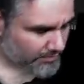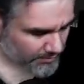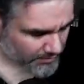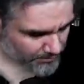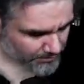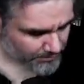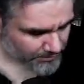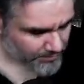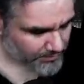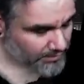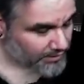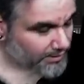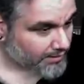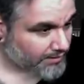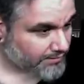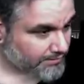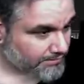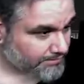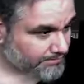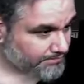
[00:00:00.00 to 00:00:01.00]
Yep, you
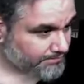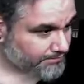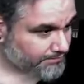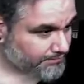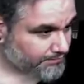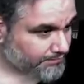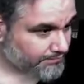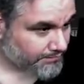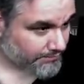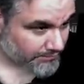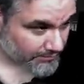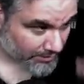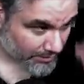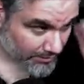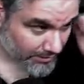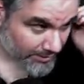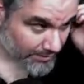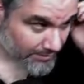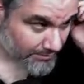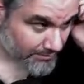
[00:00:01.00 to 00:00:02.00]
got it.
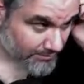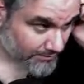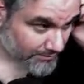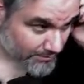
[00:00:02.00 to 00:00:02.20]
All right.